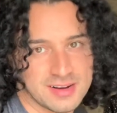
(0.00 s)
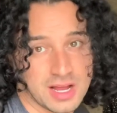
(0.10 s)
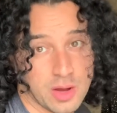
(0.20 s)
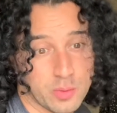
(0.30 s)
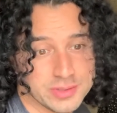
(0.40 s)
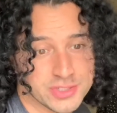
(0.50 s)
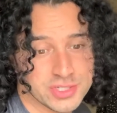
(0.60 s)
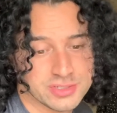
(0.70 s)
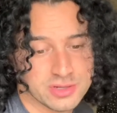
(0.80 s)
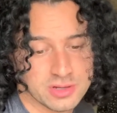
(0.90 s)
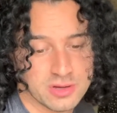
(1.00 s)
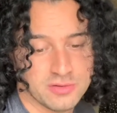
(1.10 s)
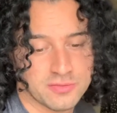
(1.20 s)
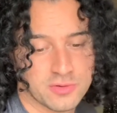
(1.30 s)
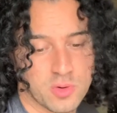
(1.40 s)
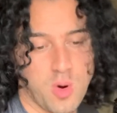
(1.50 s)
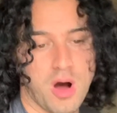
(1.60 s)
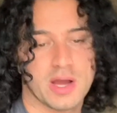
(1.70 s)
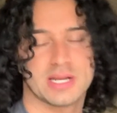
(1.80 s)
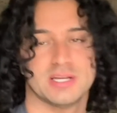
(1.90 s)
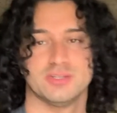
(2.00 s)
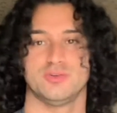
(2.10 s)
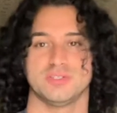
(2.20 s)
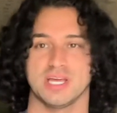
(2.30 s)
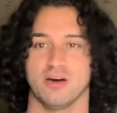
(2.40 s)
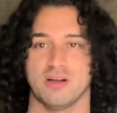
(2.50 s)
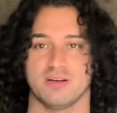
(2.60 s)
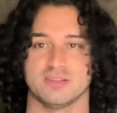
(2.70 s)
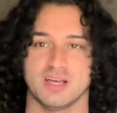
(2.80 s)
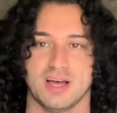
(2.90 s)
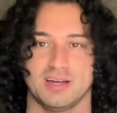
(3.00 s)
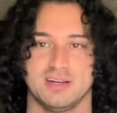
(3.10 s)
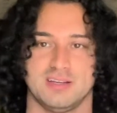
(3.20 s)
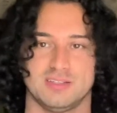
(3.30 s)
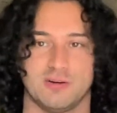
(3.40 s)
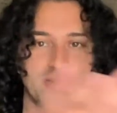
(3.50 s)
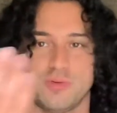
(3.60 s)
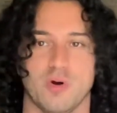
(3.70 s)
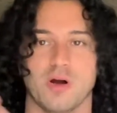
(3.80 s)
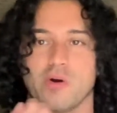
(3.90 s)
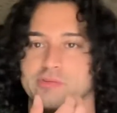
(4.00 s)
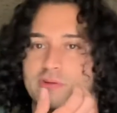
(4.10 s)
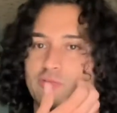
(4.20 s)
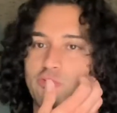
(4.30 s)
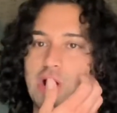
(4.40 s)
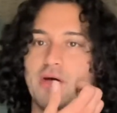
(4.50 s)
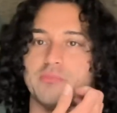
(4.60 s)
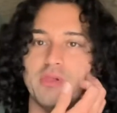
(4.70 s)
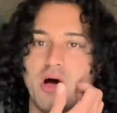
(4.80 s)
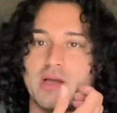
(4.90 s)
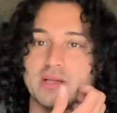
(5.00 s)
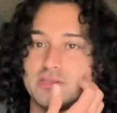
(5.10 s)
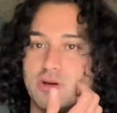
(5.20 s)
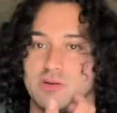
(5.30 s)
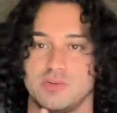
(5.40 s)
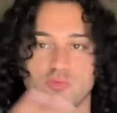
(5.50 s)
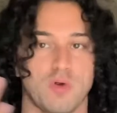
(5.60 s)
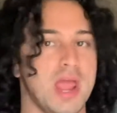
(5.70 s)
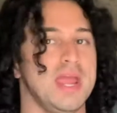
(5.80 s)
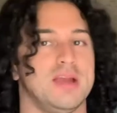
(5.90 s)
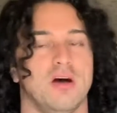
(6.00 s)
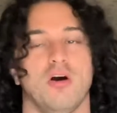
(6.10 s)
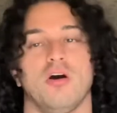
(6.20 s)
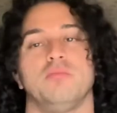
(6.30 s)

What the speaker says: I was just gonna go for a walk, and as soon as I got outside and started to walk around the block, it started to rain on